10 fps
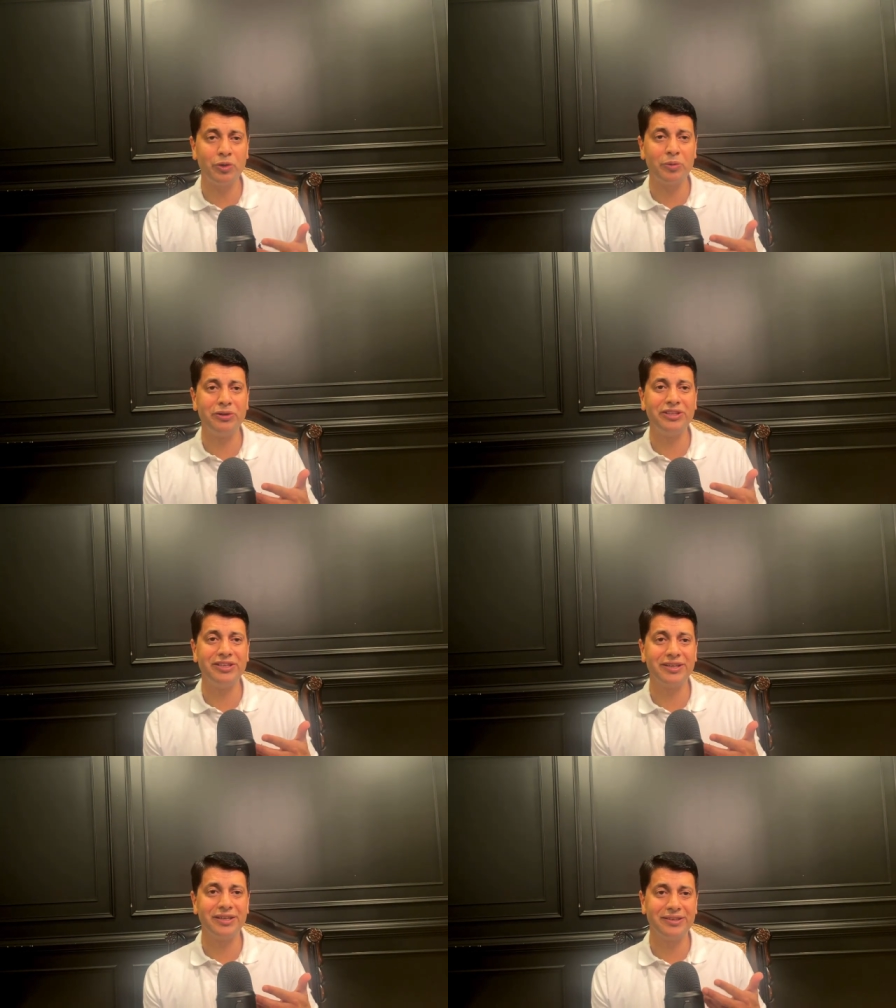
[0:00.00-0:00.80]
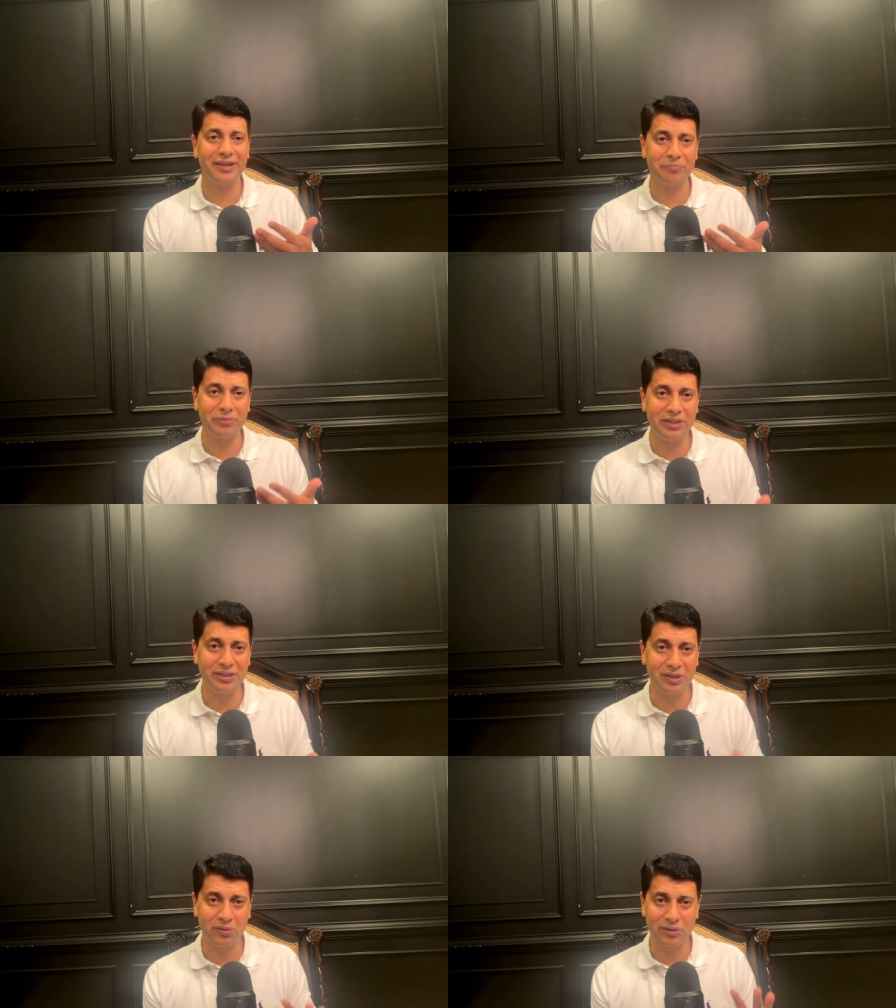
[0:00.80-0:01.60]
you're breathing in and
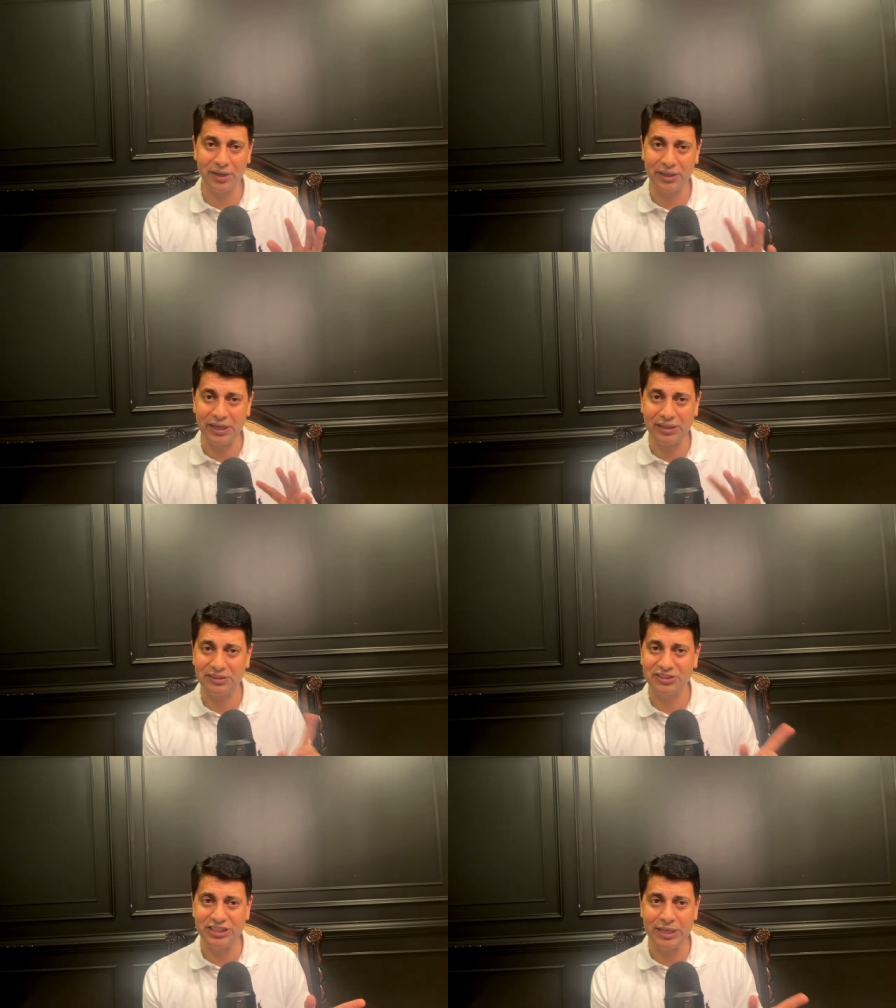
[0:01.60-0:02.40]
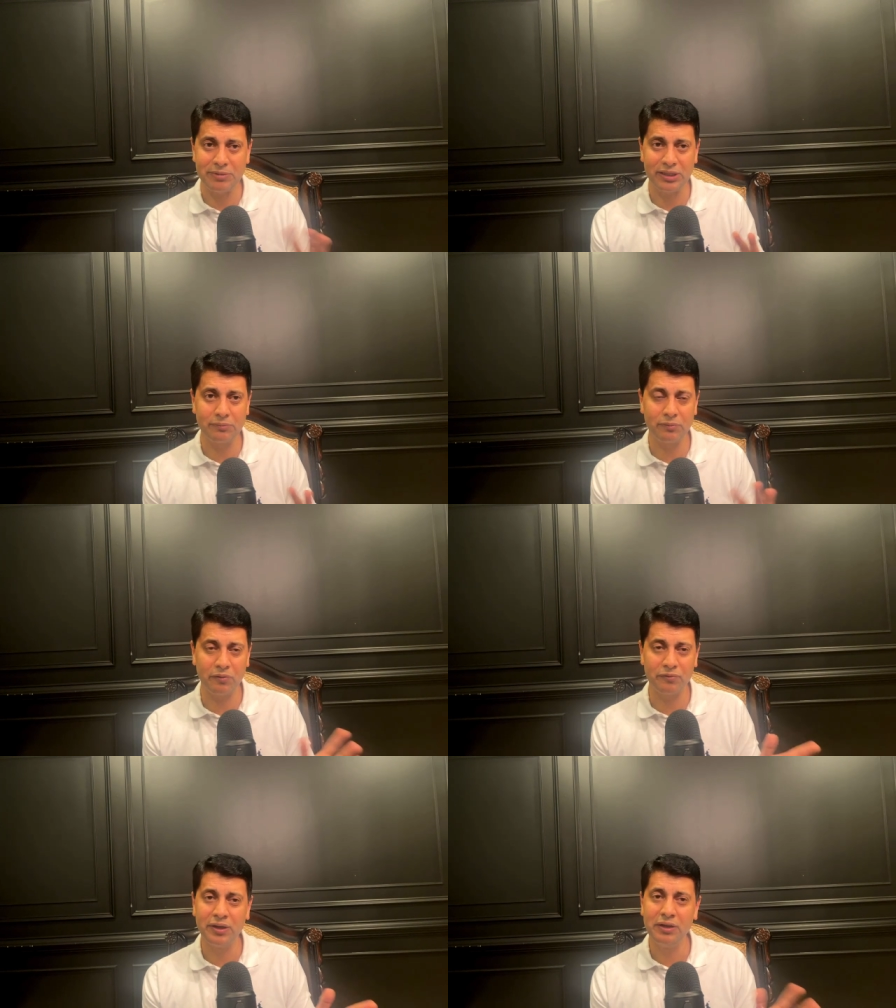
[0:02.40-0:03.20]
breathing out again in the same rhythm
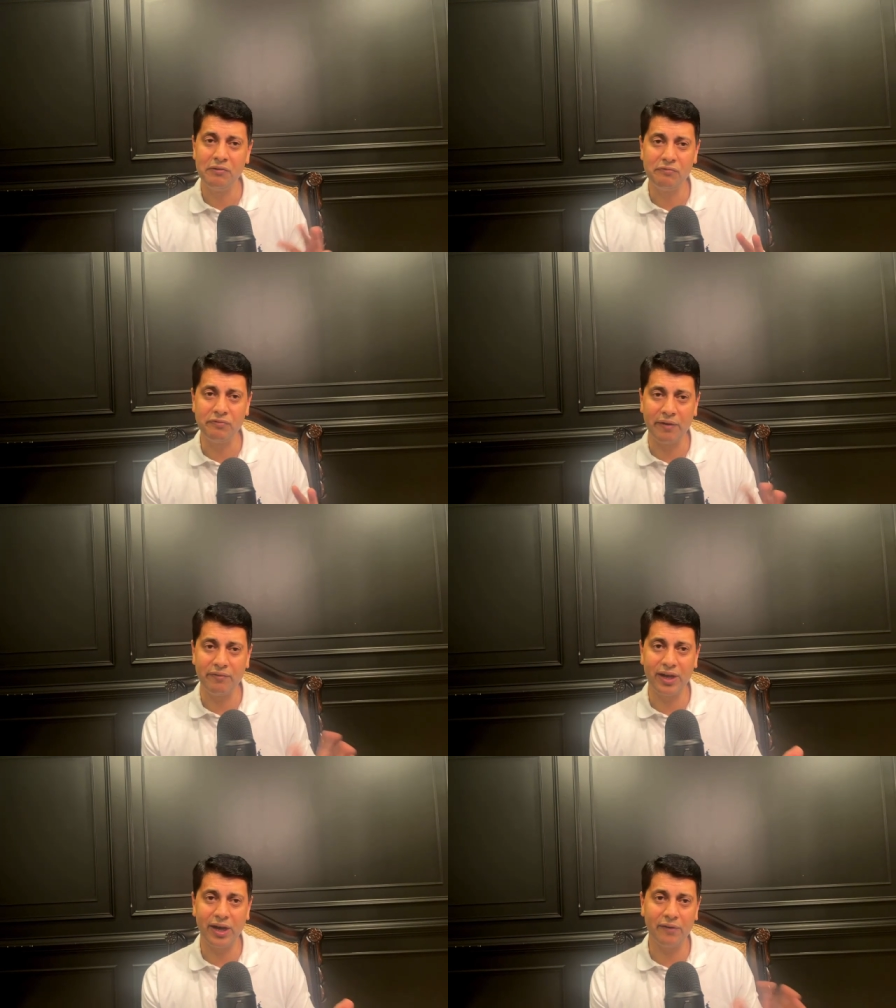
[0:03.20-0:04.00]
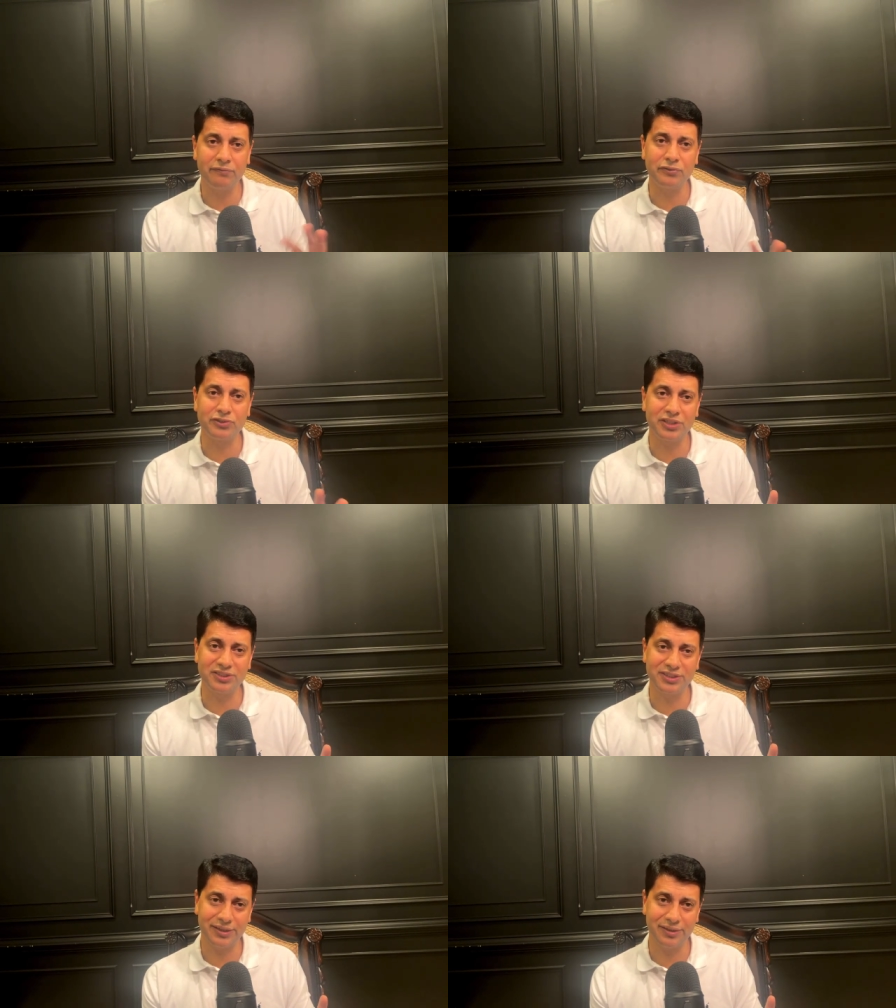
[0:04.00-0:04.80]
of five and a half to
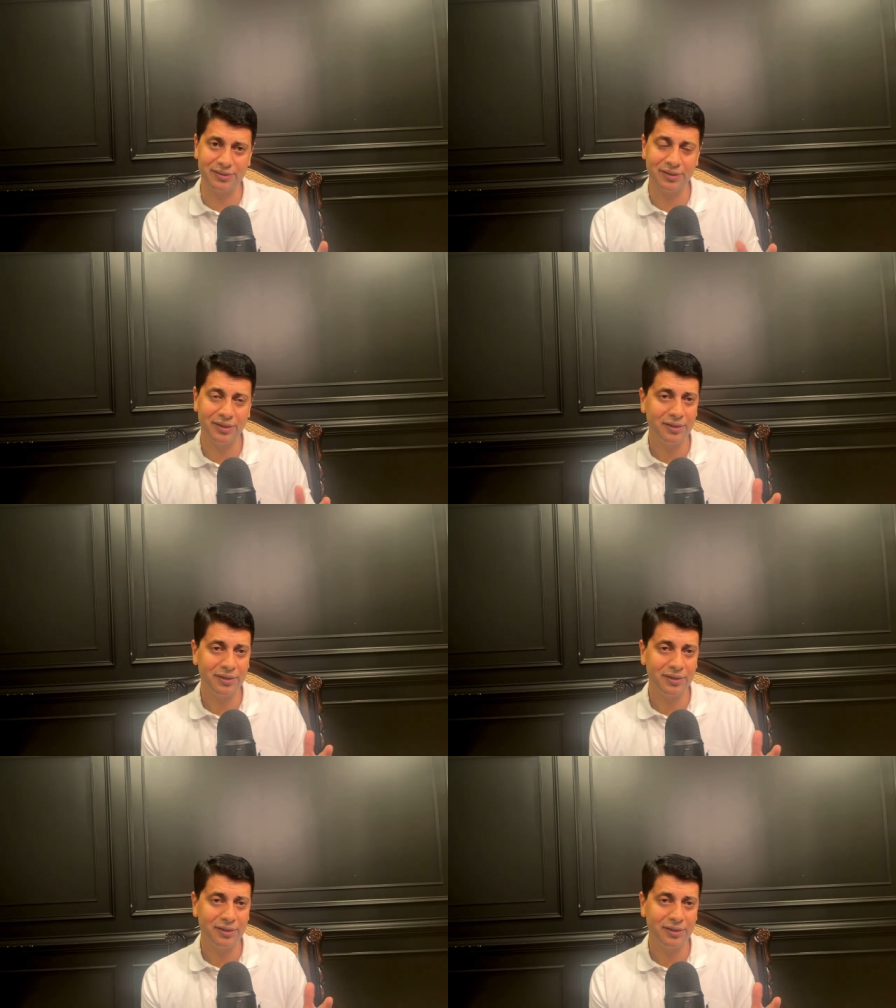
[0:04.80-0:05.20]
six second.